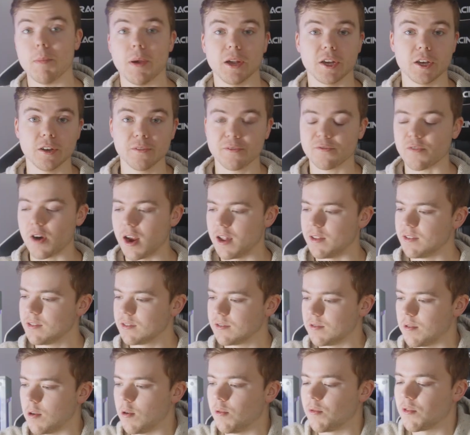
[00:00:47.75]
my good
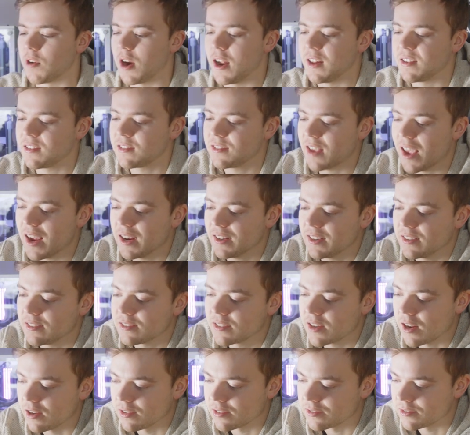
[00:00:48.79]
friends over at Sanctus
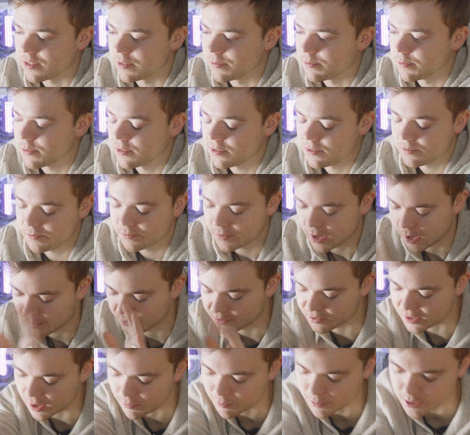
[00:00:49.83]
Customs have
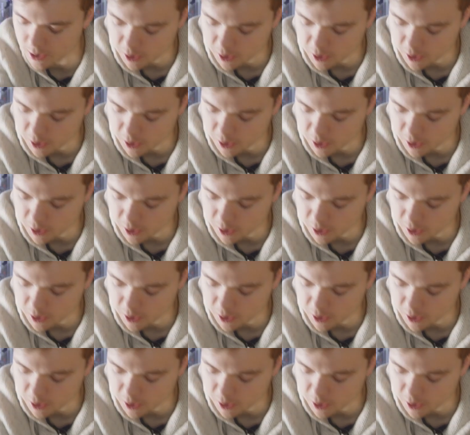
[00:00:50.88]
sent me